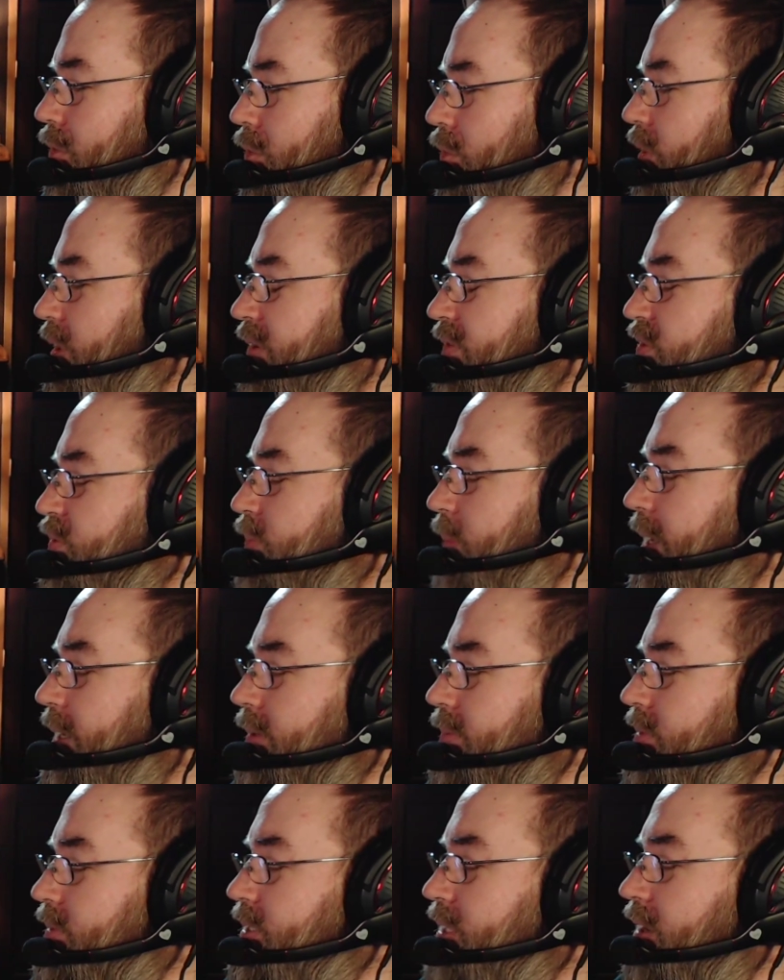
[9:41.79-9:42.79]
who lives by
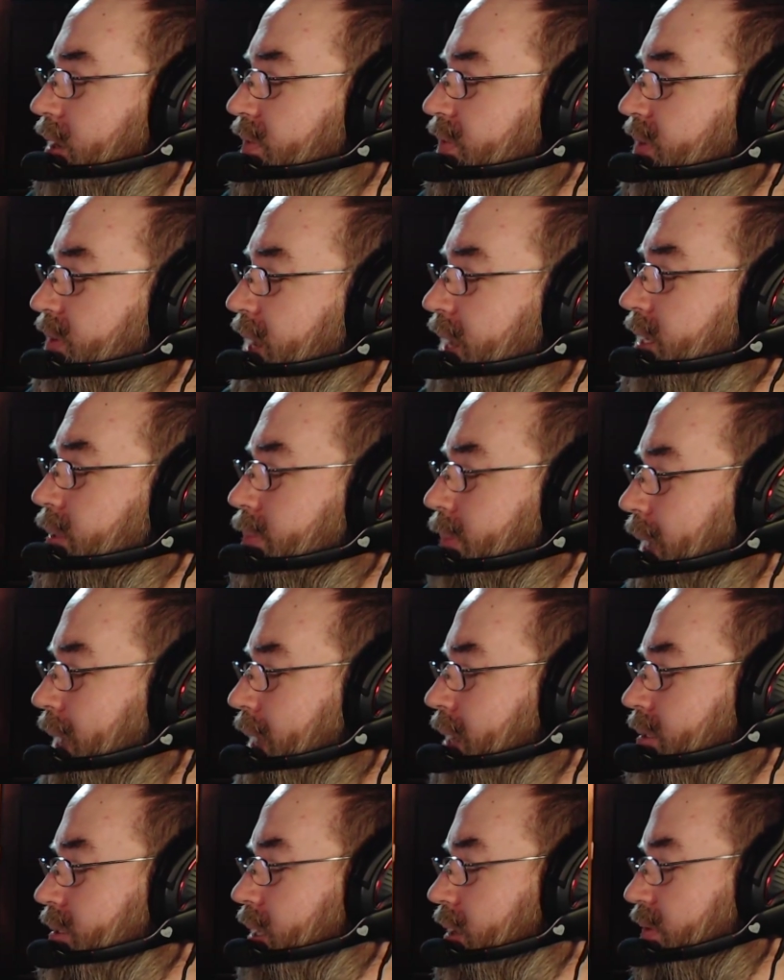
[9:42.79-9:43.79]
himself 90
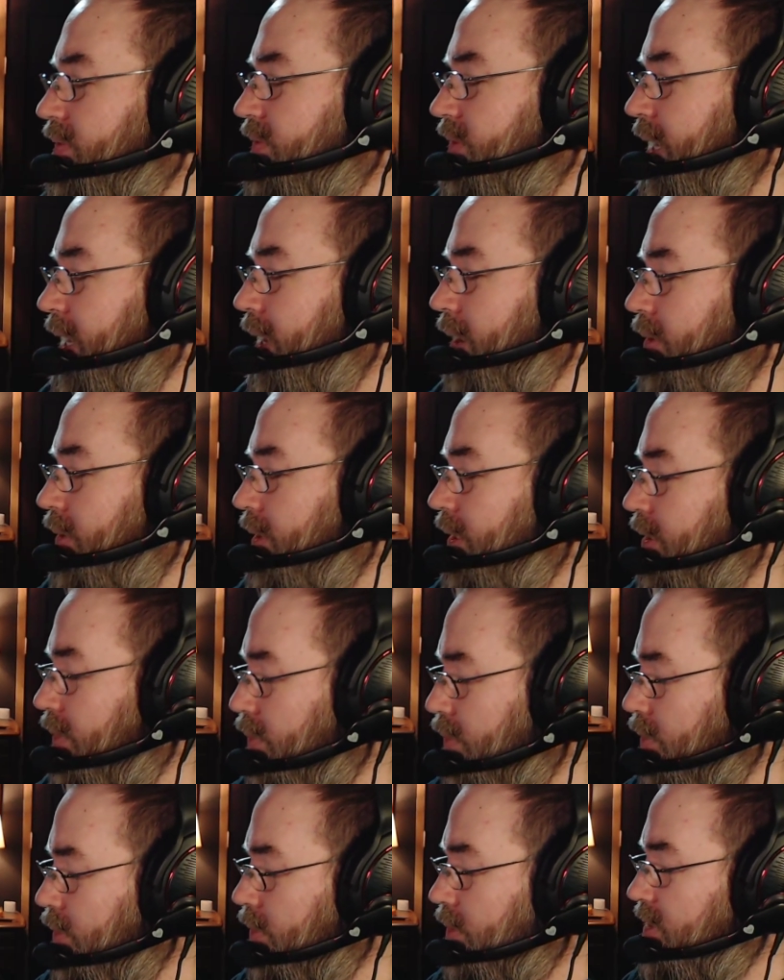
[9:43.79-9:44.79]
miles out of town in the
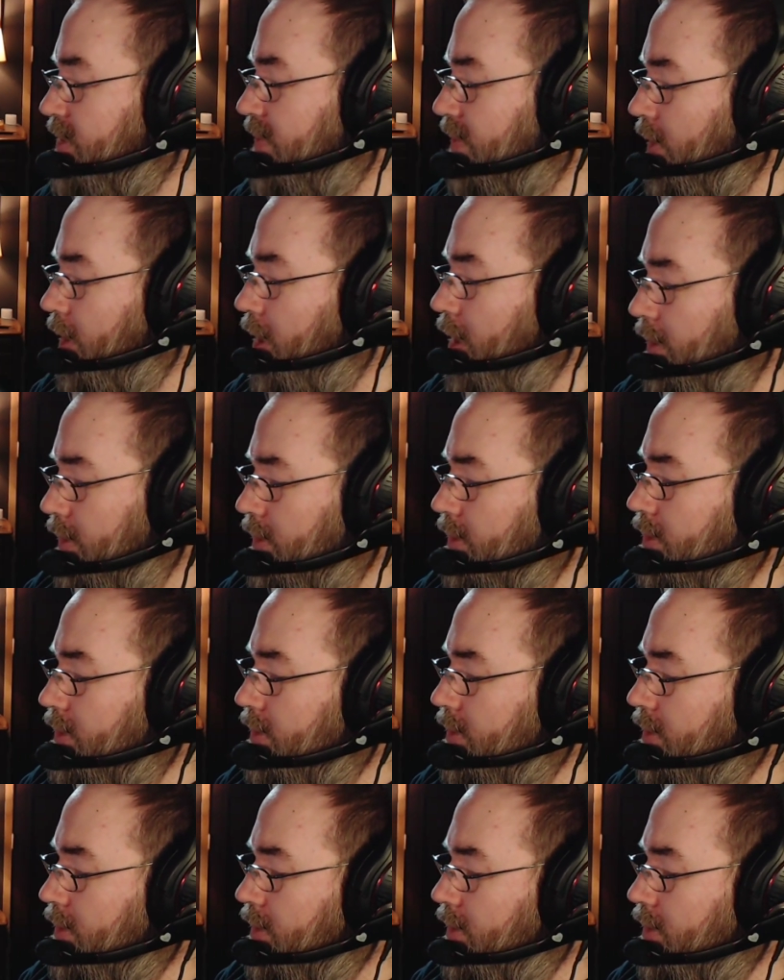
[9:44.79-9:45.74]
ruins of Ronk.